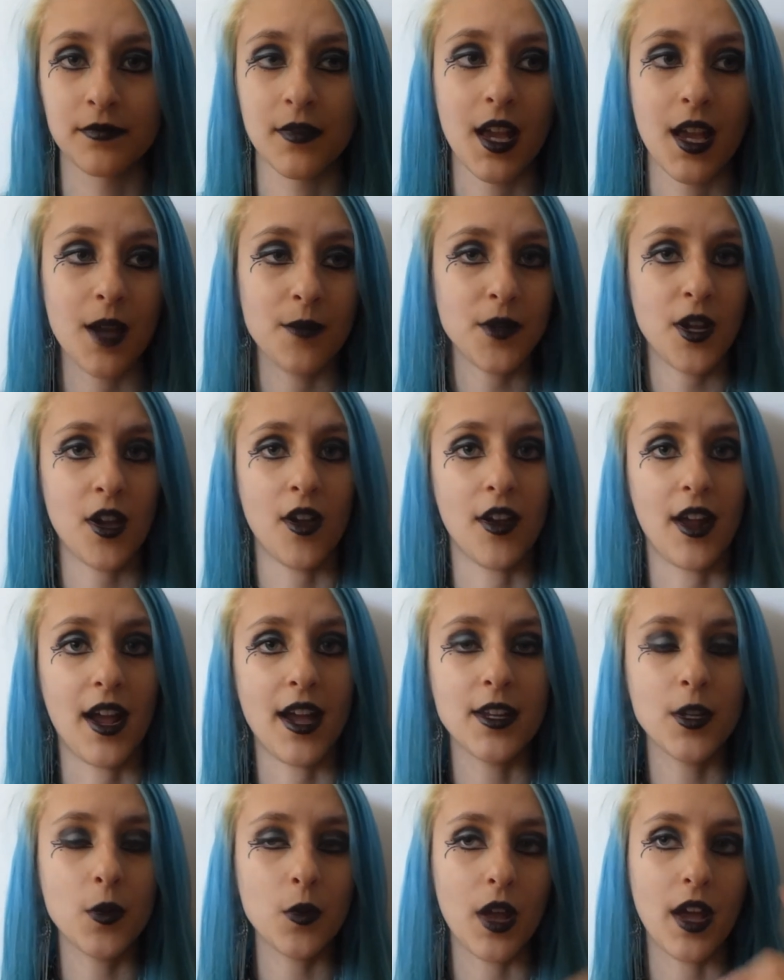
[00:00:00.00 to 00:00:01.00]
I'm not.
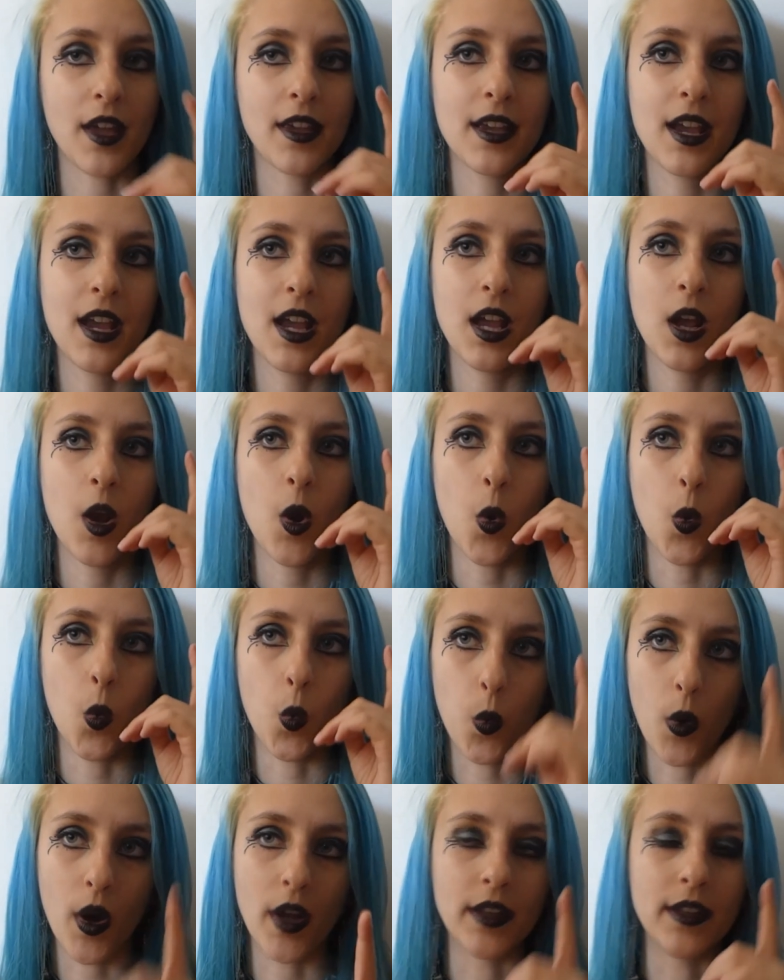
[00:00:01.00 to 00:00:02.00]
I don't like
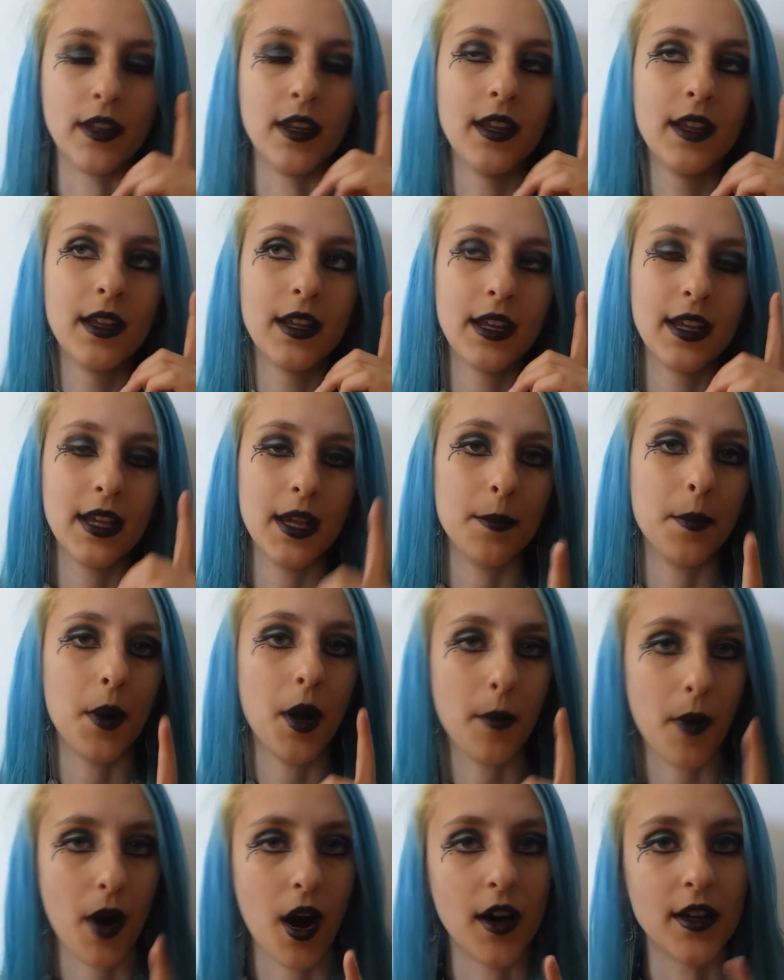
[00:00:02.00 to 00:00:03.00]
one
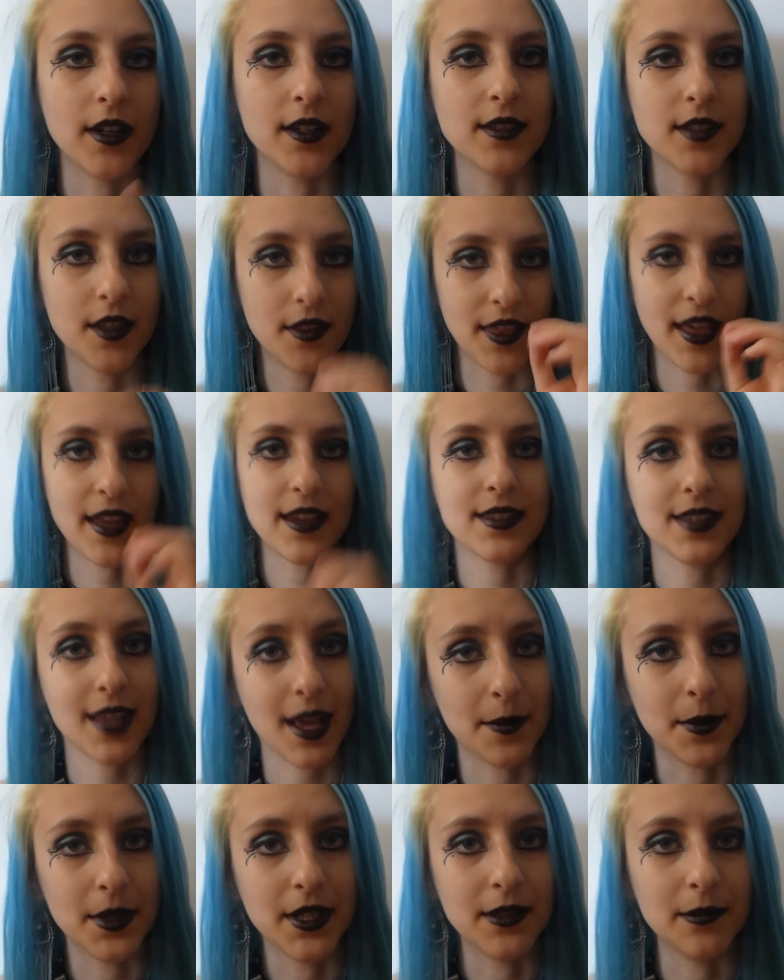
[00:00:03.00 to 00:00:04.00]
hip-hop artist, and that is
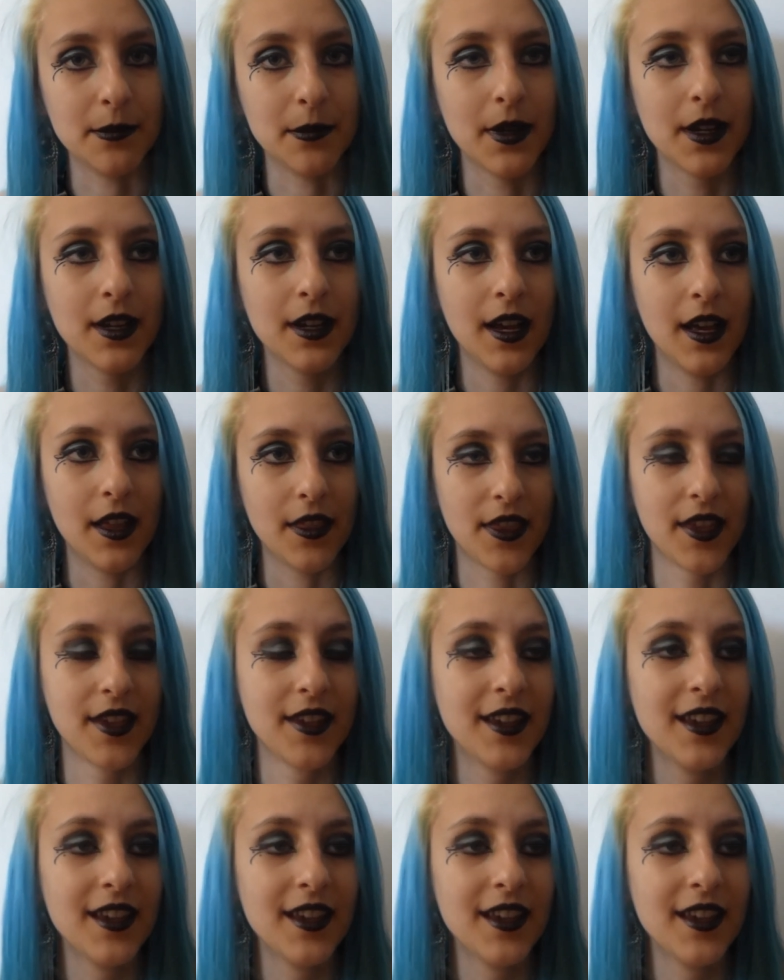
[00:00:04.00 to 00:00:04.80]
Eminem. And